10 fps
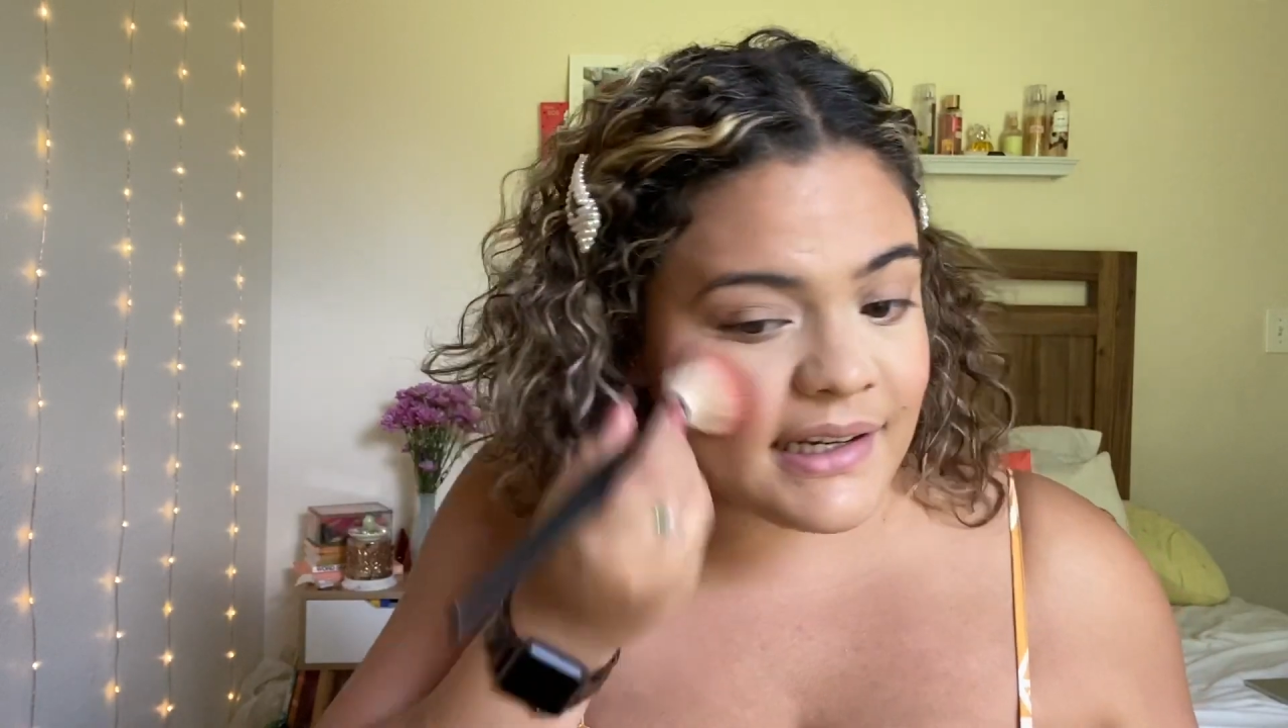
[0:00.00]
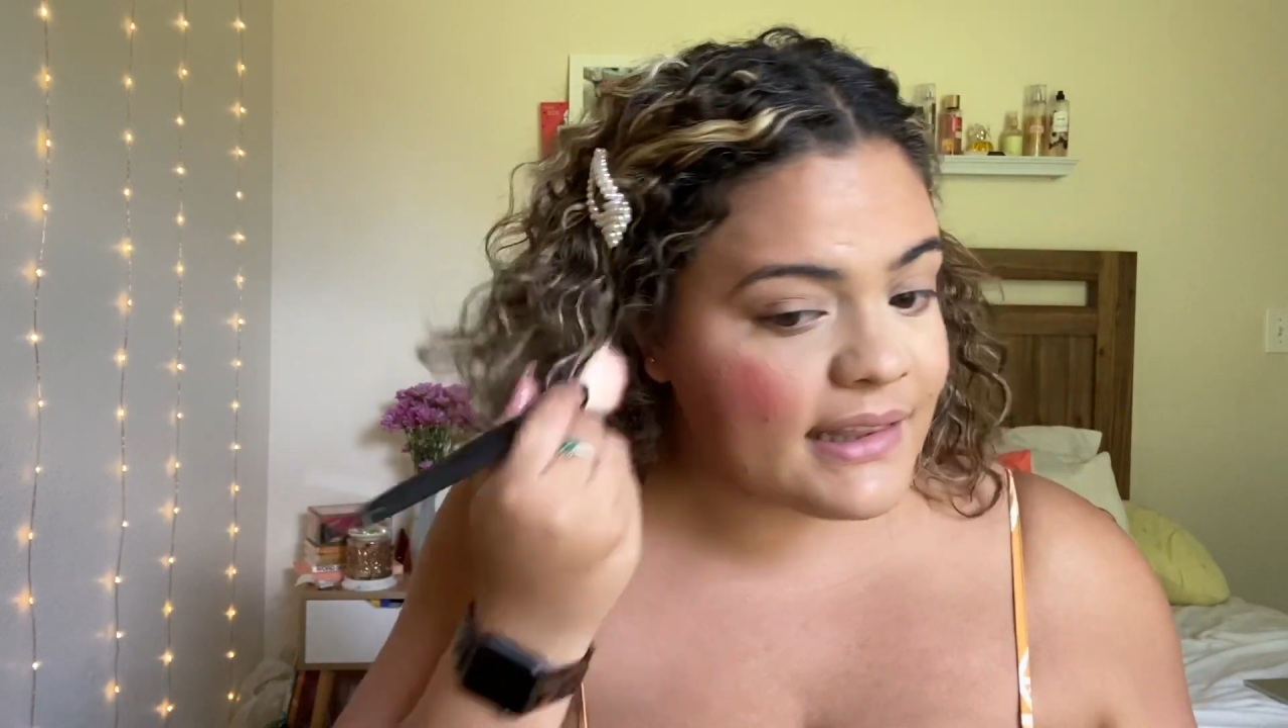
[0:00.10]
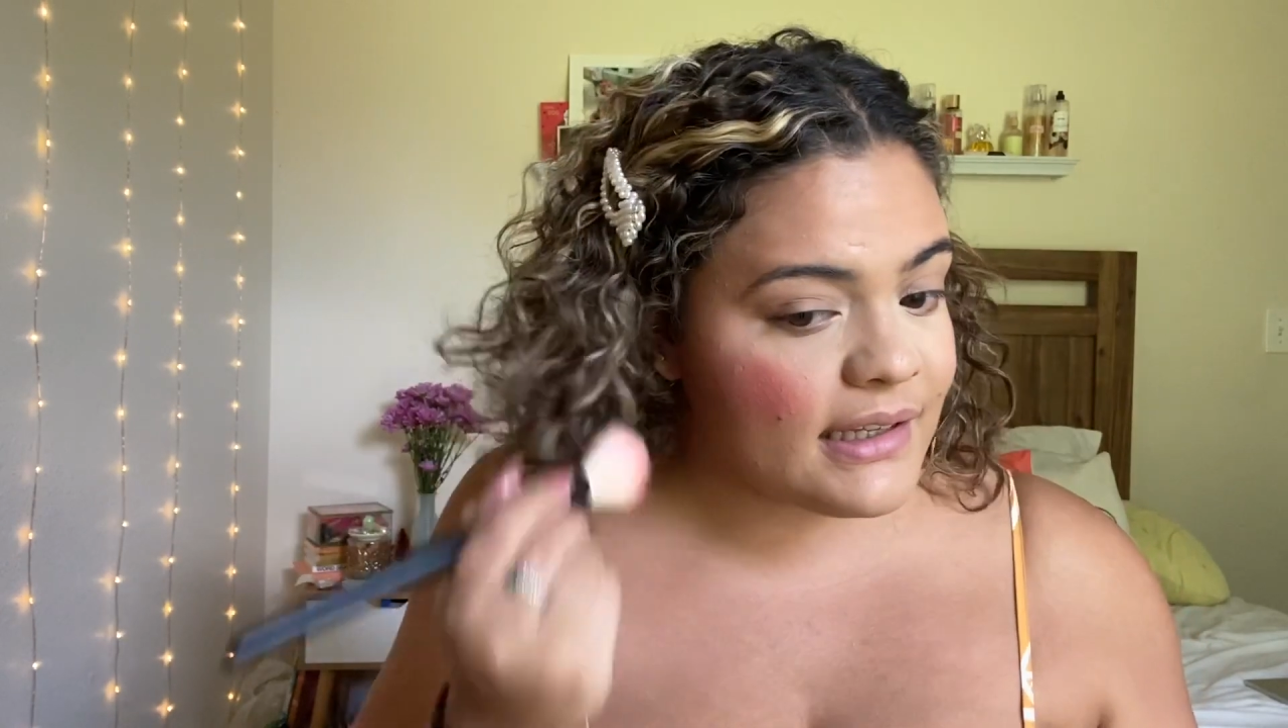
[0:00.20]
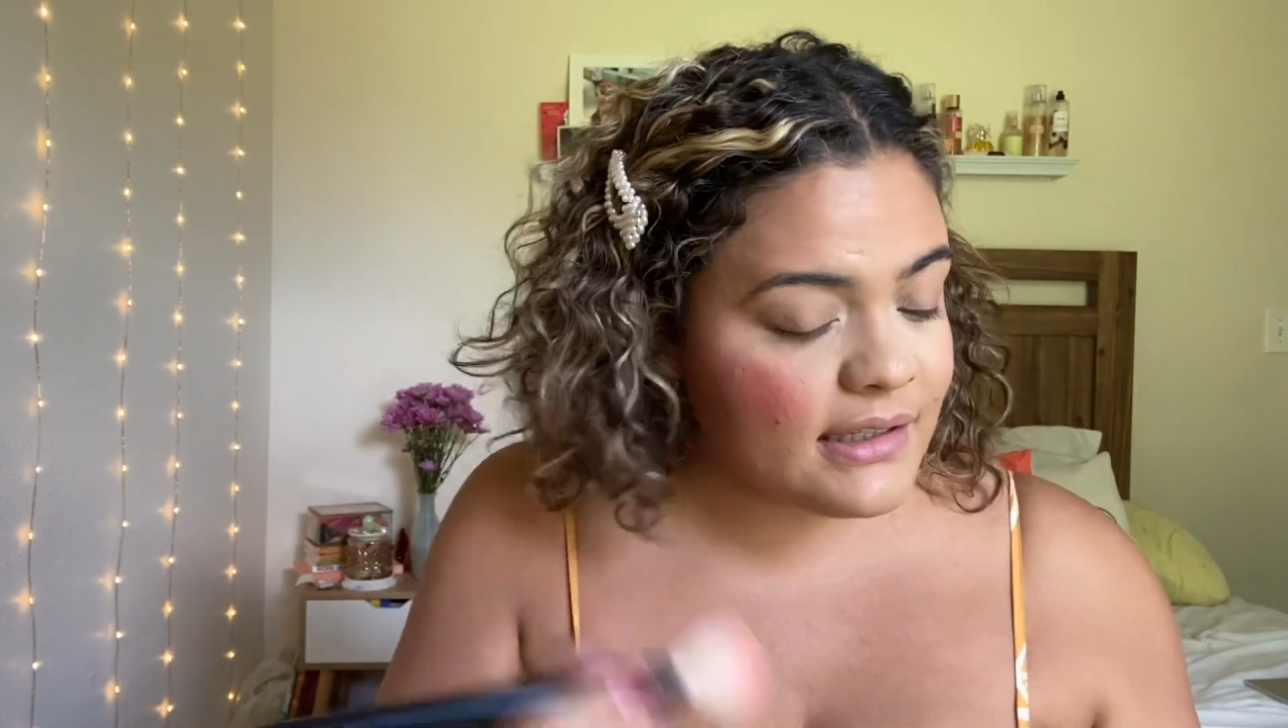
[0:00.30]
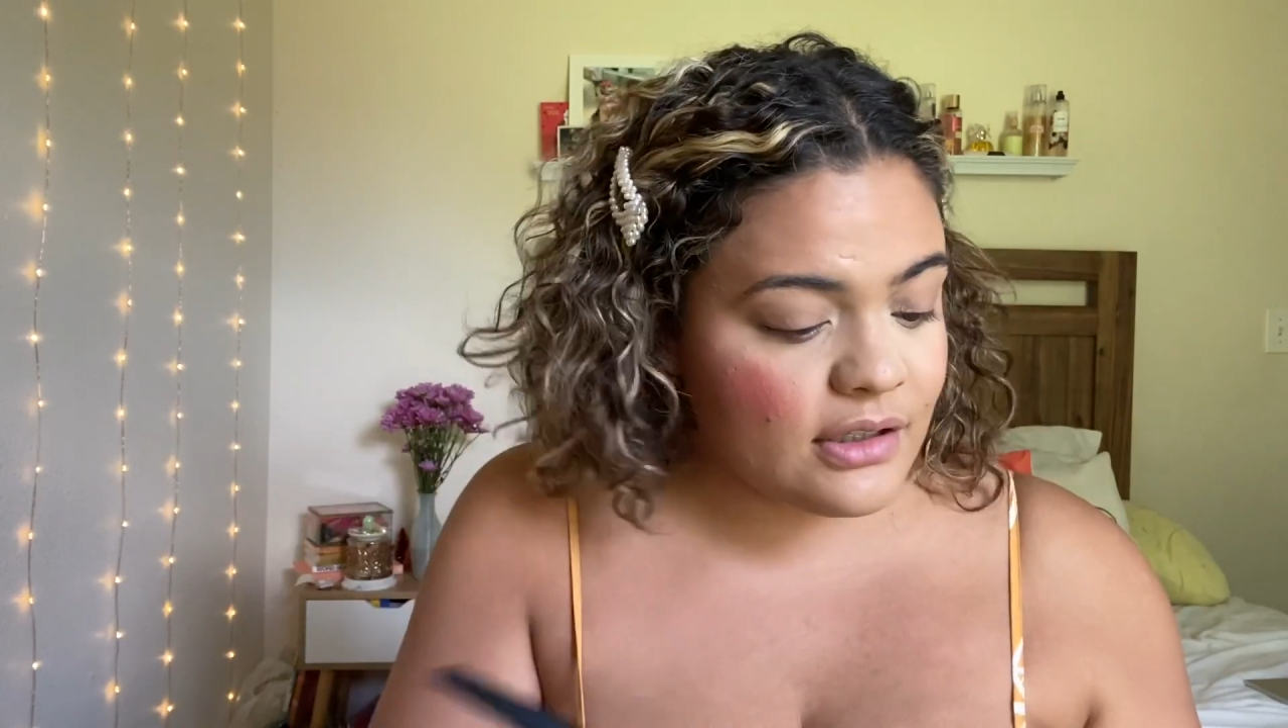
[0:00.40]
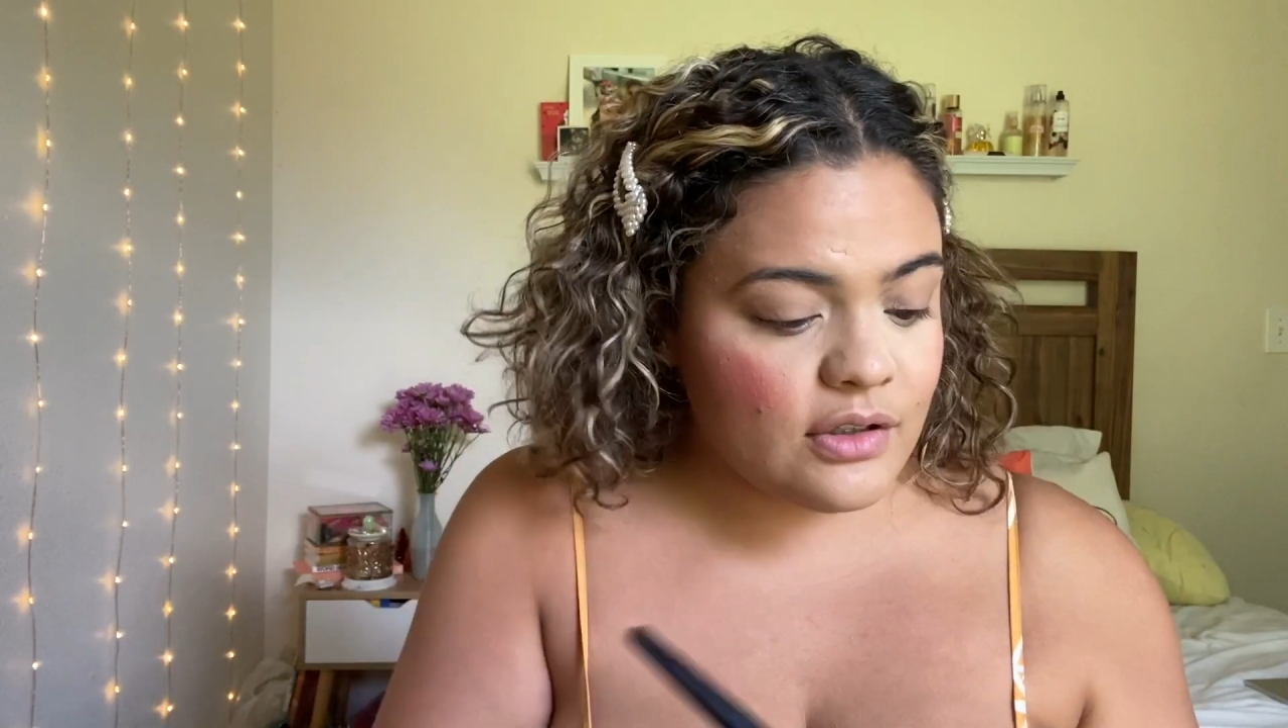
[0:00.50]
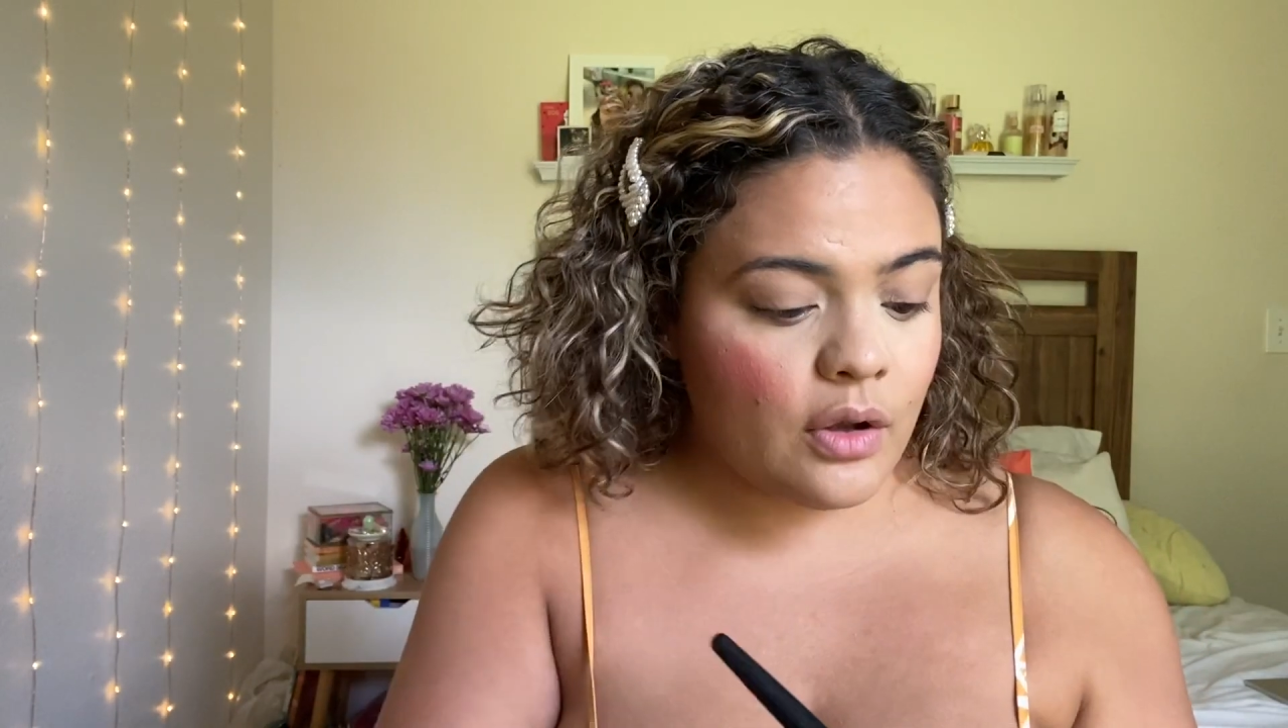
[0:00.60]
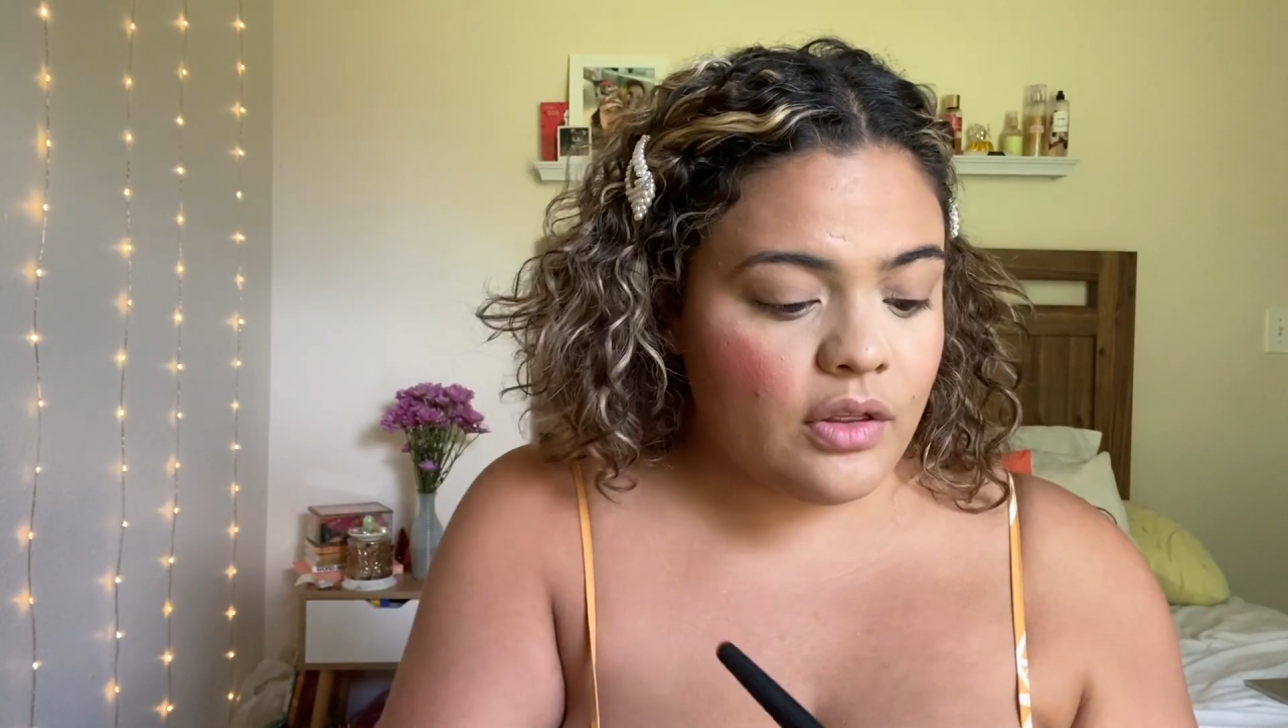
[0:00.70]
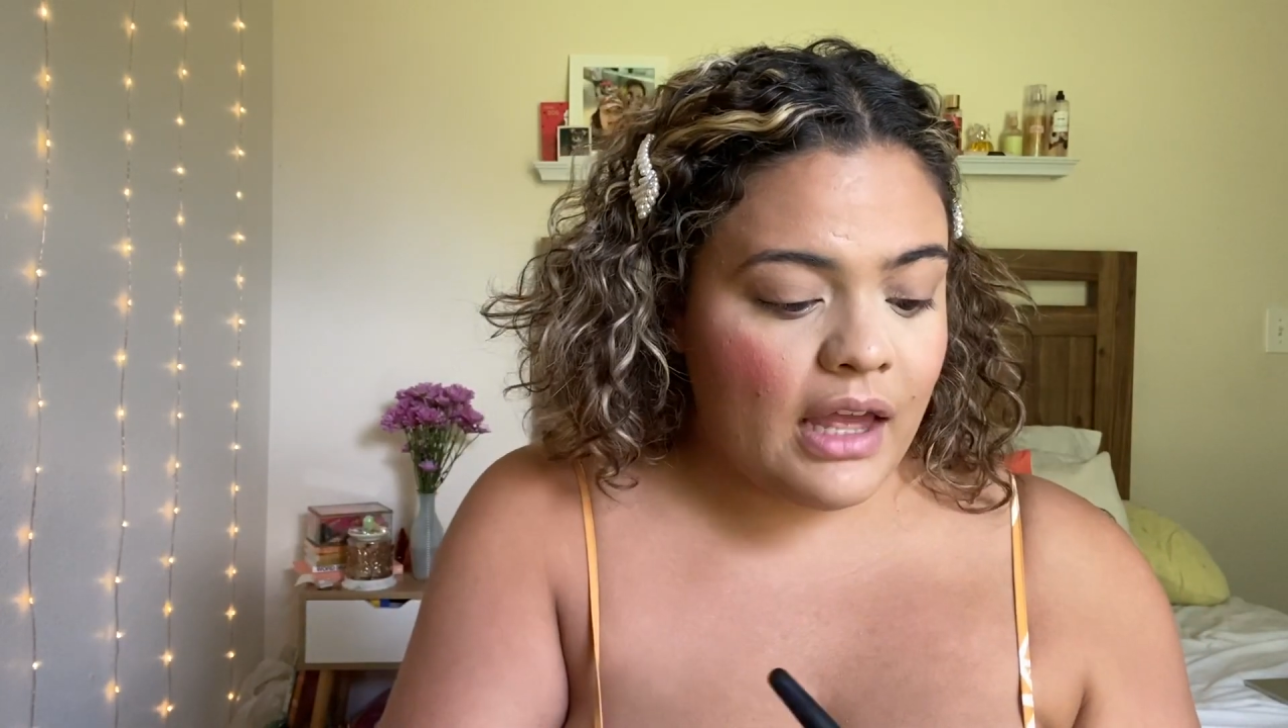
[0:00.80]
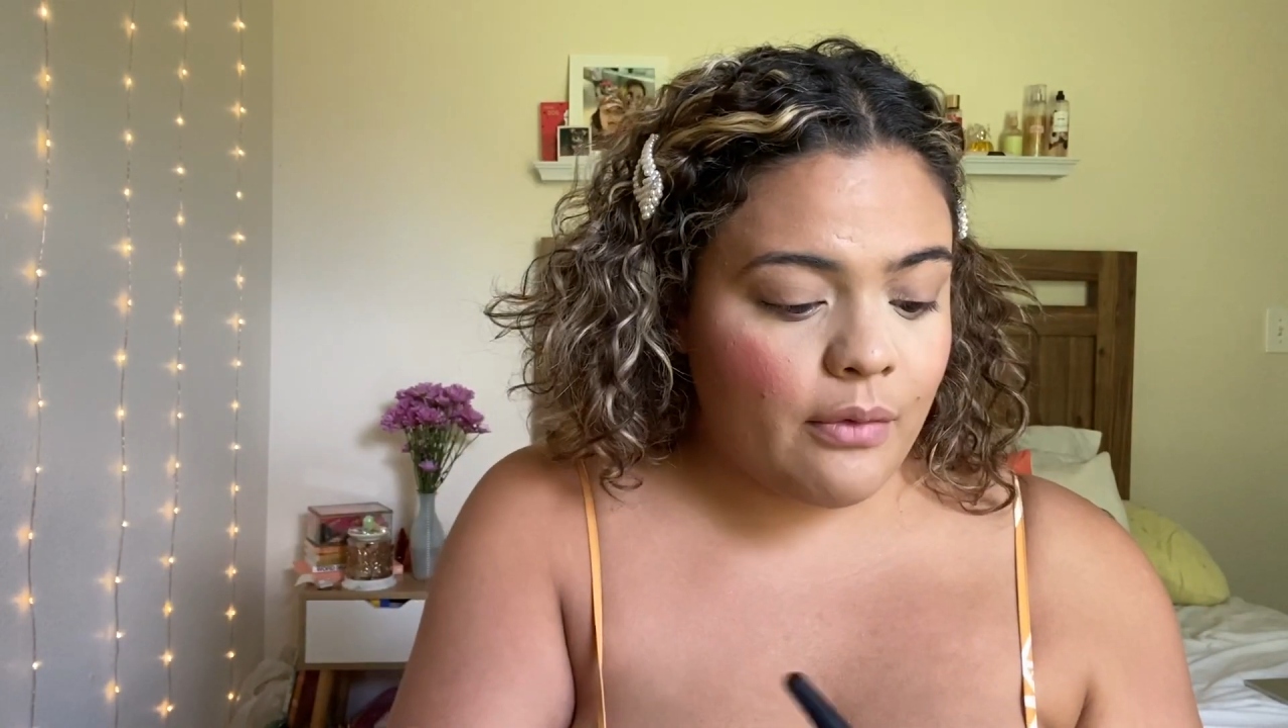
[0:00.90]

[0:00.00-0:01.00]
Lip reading: That